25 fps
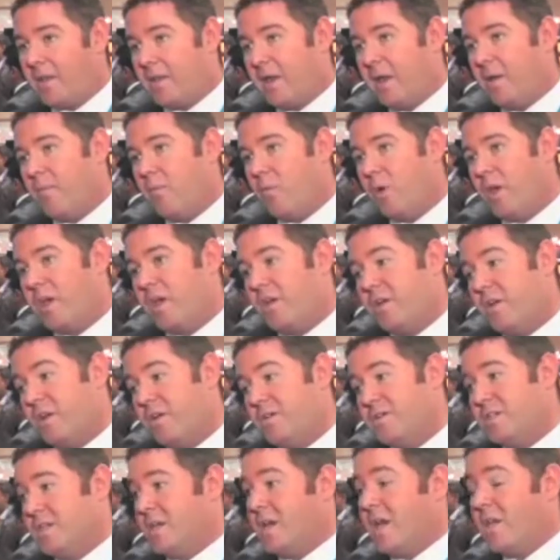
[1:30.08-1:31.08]
then we can
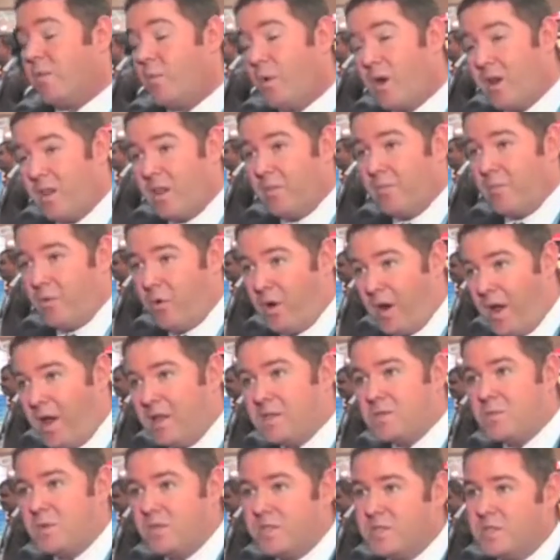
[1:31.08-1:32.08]
use another one of the
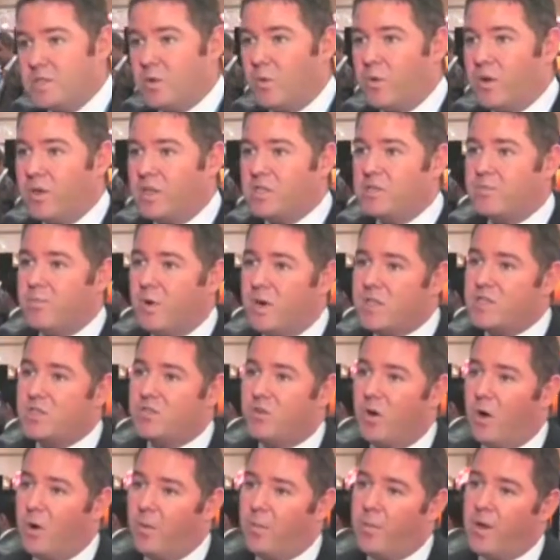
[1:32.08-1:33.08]
products, which is called
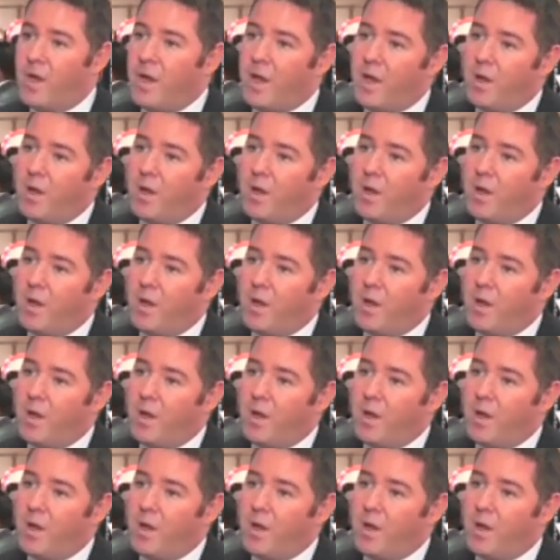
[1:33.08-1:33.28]
ExpressDrop,